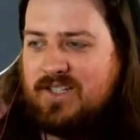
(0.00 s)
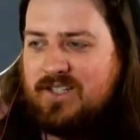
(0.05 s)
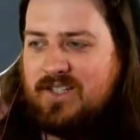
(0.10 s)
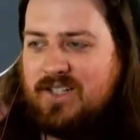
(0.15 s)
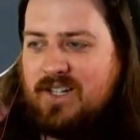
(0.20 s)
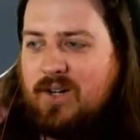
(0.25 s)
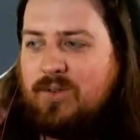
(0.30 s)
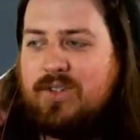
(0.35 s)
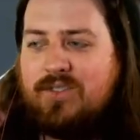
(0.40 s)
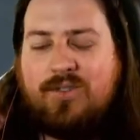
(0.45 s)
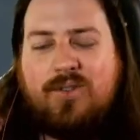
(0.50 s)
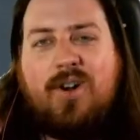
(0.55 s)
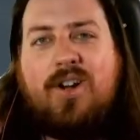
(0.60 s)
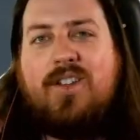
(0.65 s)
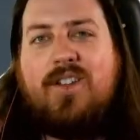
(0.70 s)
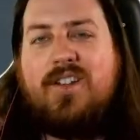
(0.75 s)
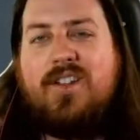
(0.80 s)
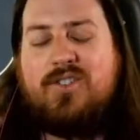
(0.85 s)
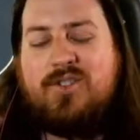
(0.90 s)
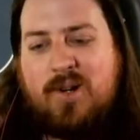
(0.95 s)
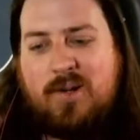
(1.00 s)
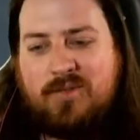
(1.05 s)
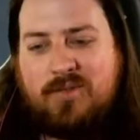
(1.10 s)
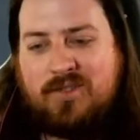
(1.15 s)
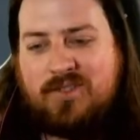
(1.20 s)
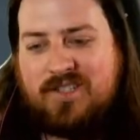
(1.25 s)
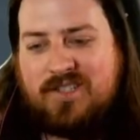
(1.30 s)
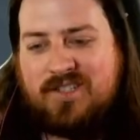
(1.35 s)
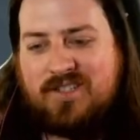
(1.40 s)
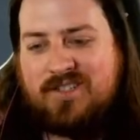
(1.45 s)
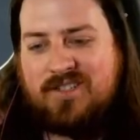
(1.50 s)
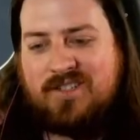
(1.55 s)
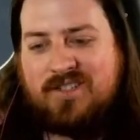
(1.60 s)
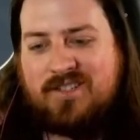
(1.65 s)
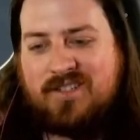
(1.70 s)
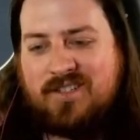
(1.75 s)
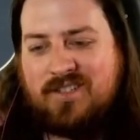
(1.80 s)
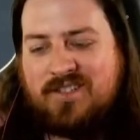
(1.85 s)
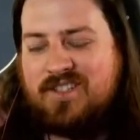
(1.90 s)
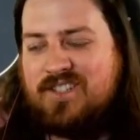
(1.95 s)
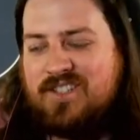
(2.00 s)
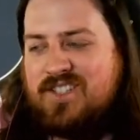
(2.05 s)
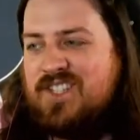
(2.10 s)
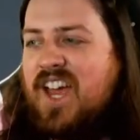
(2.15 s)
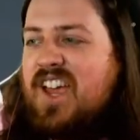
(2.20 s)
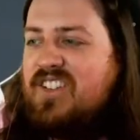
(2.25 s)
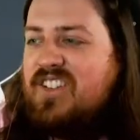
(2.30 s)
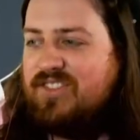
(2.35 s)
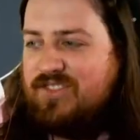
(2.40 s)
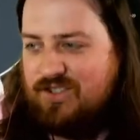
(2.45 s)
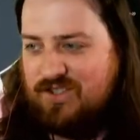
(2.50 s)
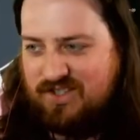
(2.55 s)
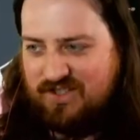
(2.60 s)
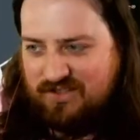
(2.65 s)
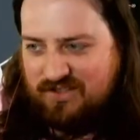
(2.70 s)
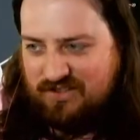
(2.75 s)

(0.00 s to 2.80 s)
I went through all that trouble to decipher it.